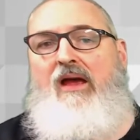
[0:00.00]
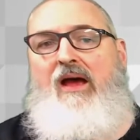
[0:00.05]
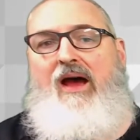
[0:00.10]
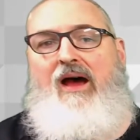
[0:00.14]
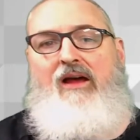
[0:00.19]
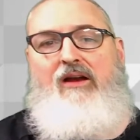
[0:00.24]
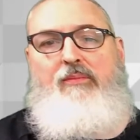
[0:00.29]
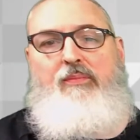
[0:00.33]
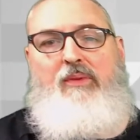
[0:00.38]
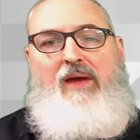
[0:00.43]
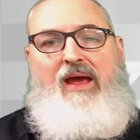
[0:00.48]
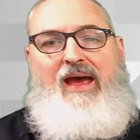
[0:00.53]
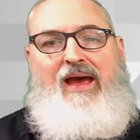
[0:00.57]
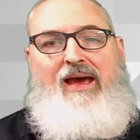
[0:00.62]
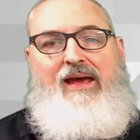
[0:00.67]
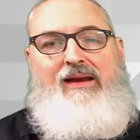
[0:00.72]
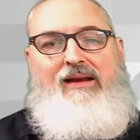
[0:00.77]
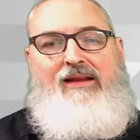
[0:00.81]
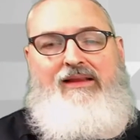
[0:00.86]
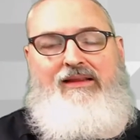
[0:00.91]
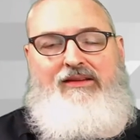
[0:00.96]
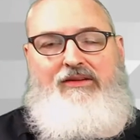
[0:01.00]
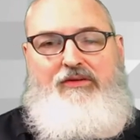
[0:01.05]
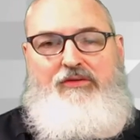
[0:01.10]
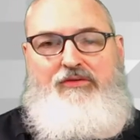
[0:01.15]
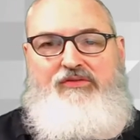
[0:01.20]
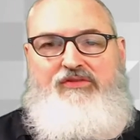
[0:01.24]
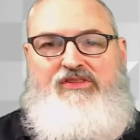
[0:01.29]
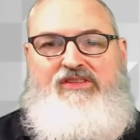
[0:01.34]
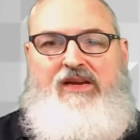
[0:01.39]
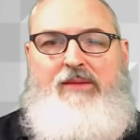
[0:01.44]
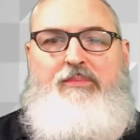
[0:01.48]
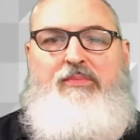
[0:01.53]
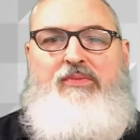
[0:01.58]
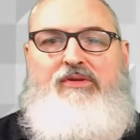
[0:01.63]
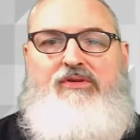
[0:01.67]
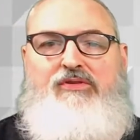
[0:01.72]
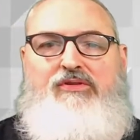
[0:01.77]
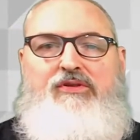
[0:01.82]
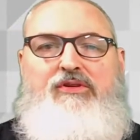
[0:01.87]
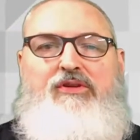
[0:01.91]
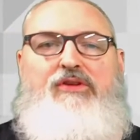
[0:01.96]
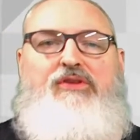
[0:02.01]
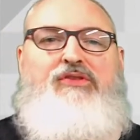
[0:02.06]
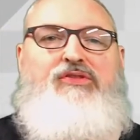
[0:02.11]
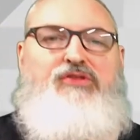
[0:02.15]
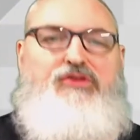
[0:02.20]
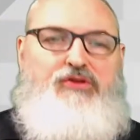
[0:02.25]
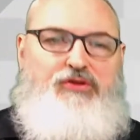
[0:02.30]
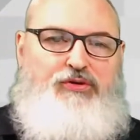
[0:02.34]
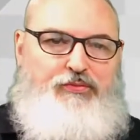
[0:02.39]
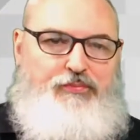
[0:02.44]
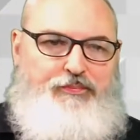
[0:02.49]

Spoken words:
how to add a little zip to your Zoom.